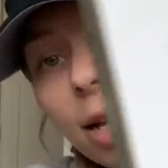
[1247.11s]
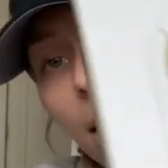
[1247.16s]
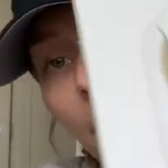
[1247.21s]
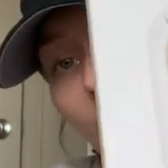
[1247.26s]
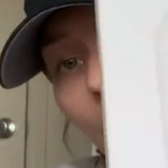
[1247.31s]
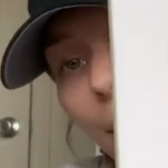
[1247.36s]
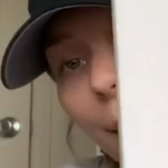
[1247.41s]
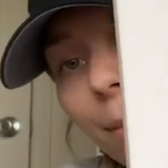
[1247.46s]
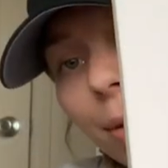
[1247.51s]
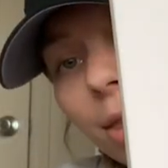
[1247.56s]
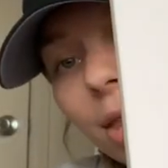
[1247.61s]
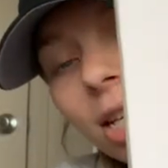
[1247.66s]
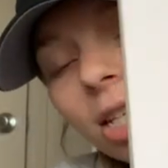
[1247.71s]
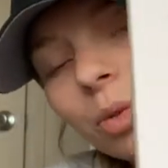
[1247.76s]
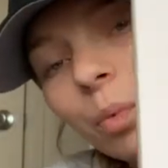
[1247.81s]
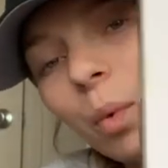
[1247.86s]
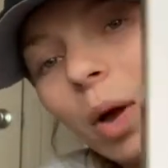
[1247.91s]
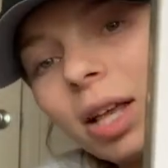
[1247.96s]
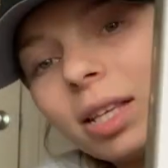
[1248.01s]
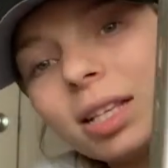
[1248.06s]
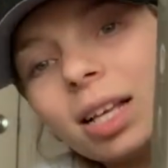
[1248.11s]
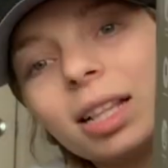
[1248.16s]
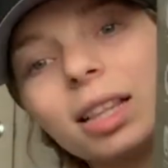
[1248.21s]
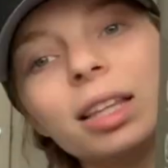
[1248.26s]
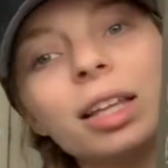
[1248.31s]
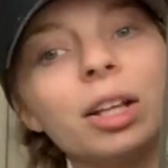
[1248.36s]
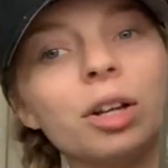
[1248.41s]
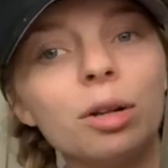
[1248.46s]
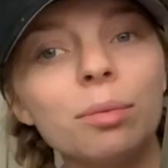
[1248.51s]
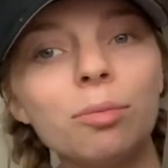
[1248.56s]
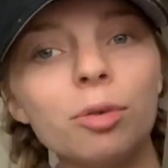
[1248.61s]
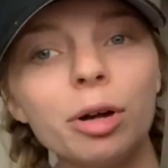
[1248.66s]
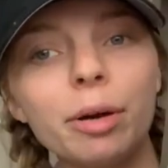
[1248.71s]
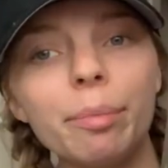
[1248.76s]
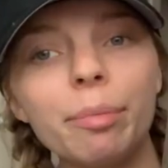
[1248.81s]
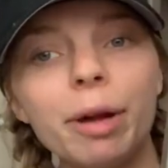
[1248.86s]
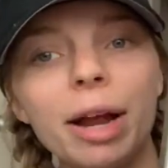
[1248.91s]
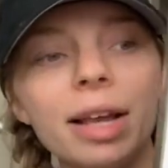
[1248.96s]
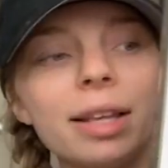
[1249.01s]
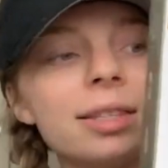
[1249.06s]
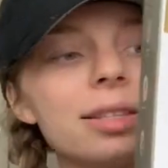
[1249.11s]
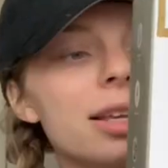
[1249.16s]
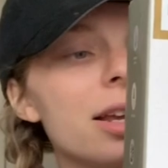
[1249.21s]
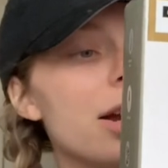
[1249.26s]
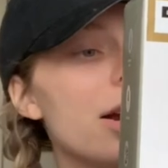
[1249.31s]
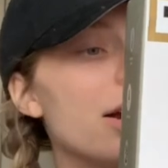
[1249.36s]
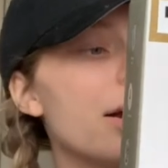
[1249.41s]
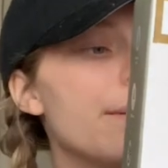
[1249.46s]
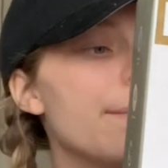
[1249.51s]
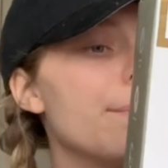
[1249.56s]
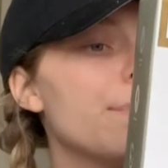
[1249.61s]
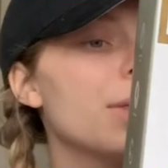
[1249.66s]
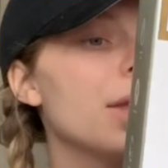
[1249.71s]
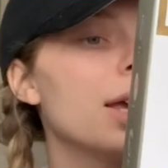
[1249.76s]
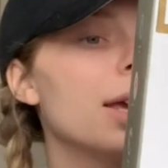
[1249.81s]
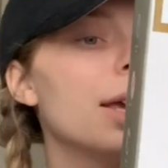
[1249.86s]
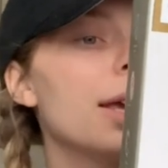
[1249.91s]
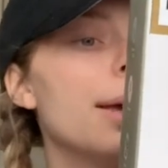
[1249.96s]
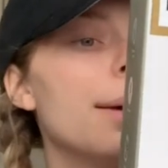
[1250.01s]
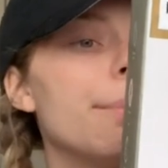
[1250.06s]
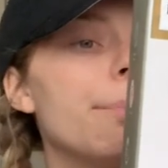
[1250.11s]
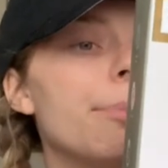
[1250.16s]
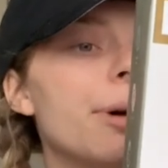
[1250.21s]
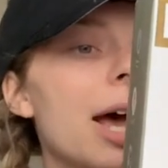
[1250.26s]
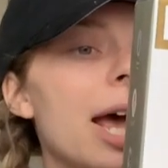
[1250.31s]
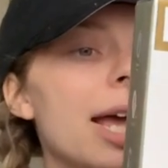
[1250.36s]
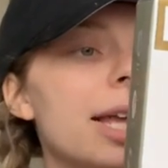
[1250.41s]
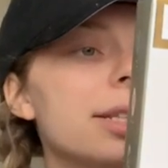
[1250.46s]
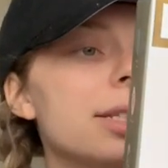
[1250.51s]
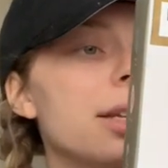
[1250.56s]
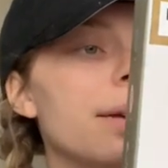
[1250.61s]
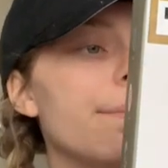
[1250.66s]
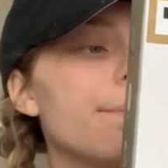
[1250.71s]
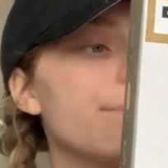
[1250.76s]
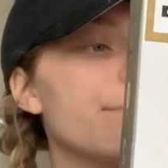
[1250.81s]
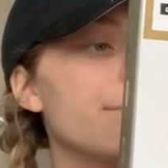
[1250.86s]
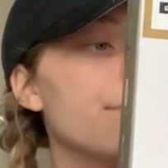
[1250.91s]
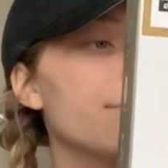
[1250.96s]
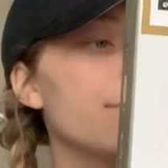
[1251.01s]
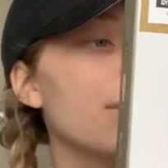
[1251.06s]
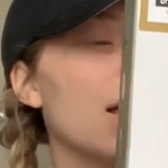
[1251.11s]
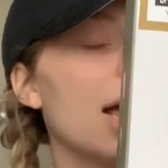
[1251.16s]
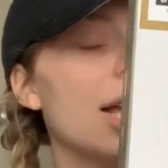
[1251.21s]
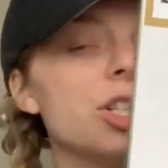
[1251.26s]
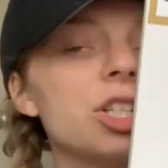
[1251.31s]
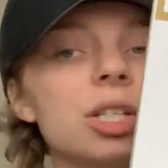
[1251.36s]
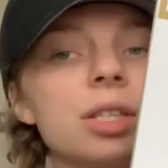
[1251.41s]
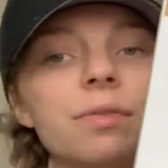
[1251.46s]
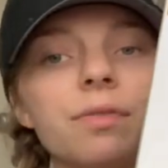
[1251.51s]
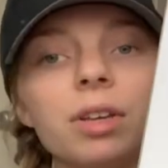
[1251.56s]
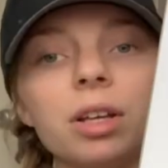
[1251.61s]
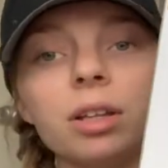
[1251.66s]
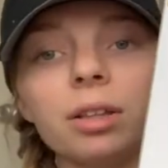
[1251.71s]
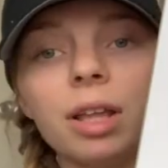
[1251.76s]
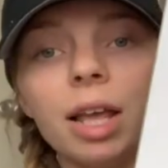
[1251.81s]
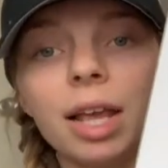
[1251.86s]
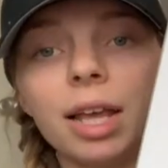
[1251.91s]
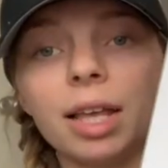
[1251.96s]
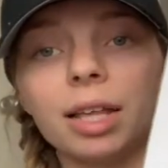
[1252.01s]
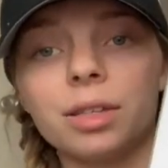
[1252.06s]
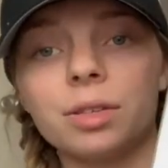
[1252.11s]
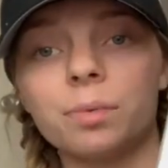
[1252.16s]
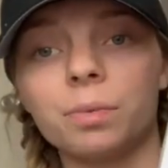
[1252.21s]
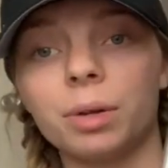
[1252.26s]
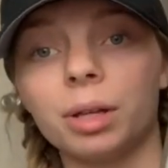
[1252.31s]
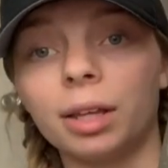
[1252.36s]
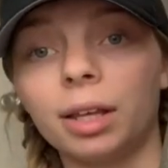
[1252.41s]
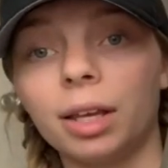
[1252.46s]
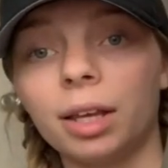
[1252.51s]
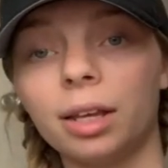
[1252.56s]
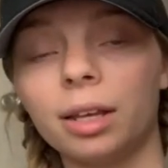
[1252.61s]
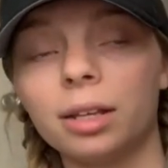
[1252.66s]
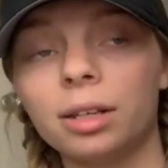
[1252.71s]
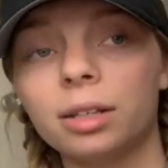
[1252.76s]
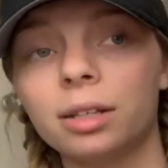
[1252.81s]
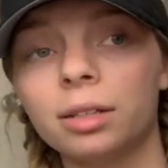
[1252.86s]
and this was a little more pricier, but I just feel like it's really